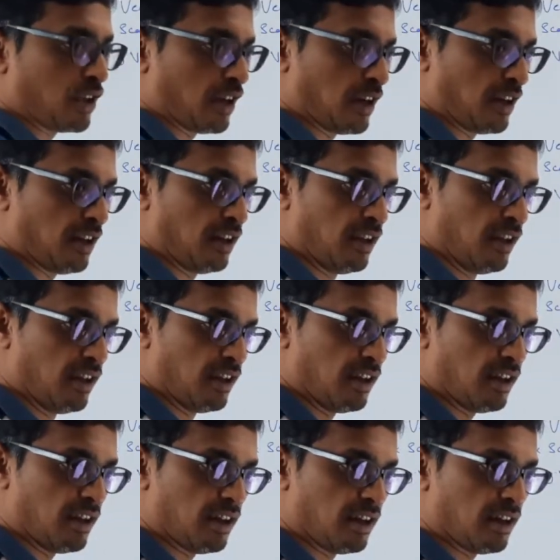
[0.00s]
an
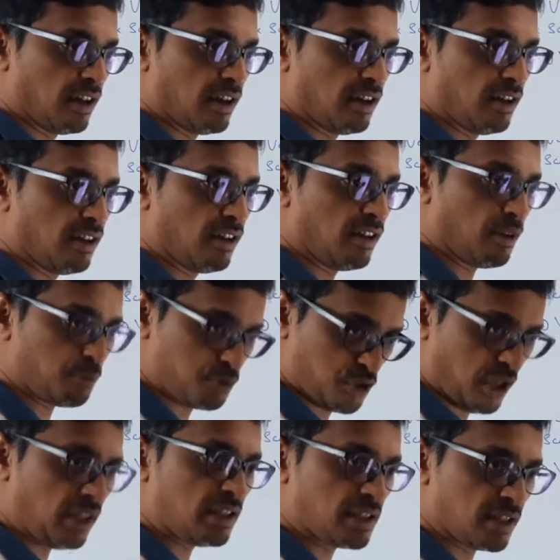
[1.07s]

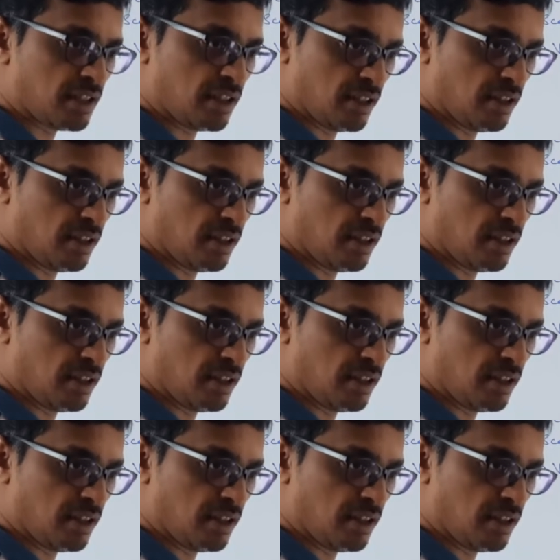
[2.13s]
object.